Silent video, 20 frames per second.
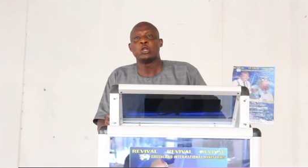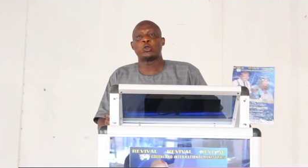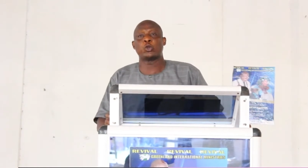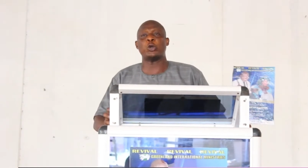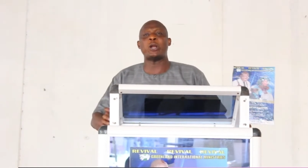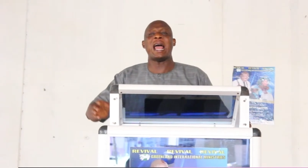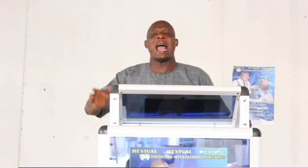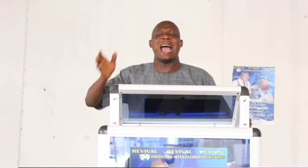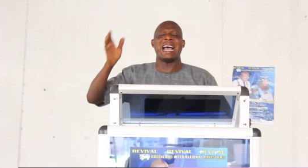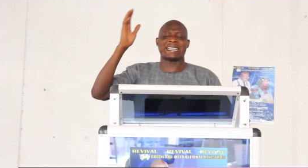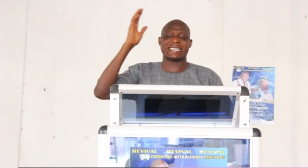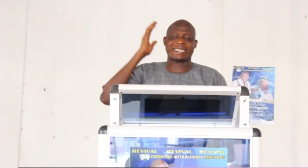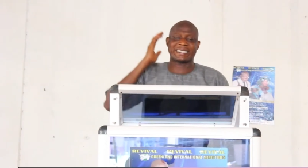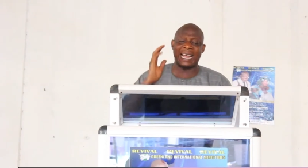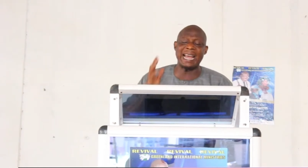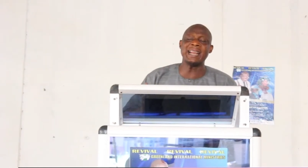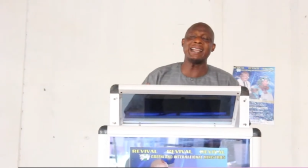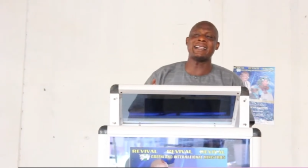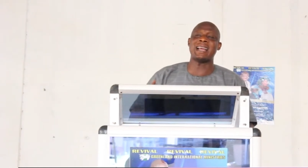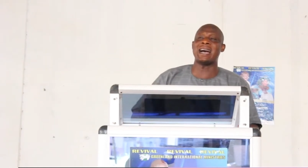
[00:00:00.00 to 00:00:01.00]
To the
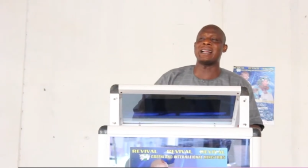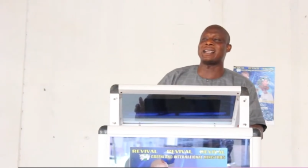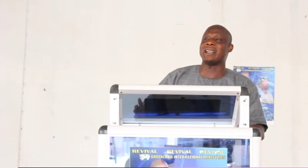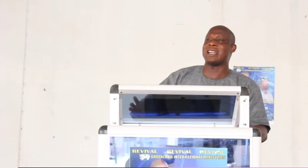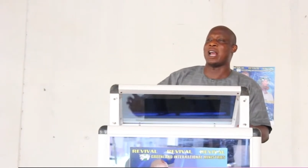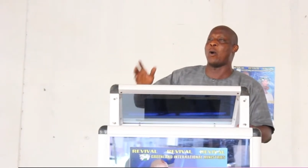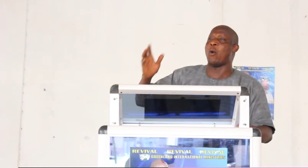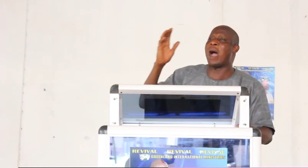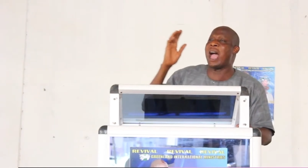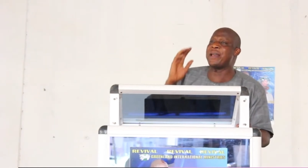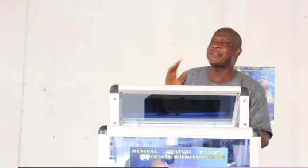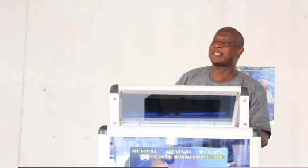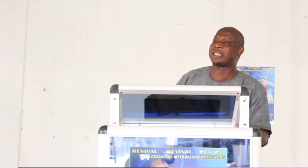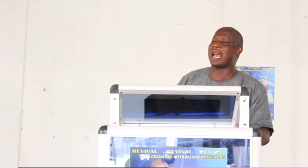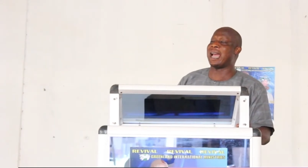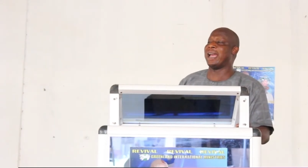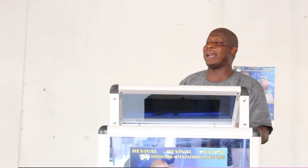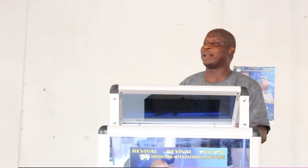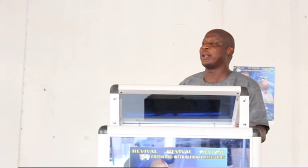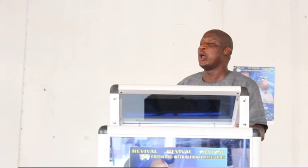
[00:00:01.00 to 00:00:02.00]
extent that the wife
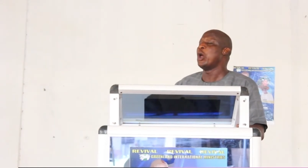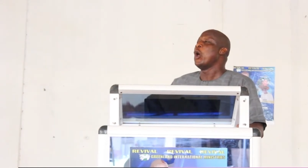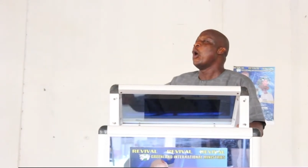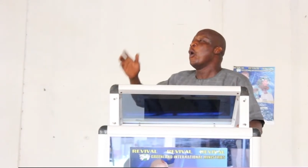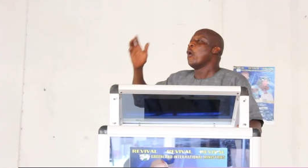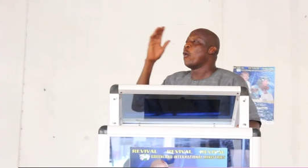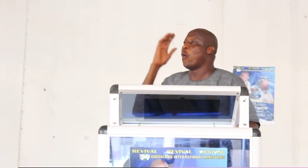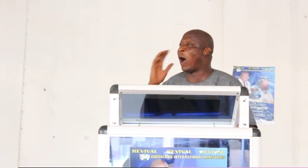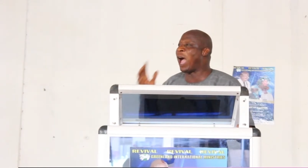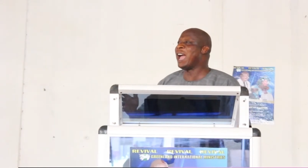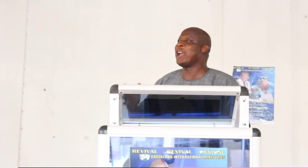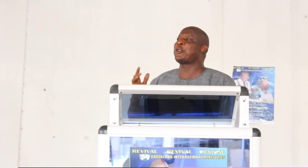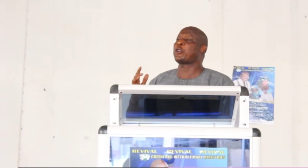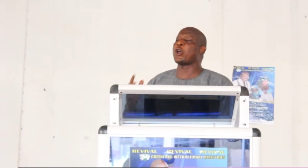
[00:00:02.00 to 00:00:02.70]
said, why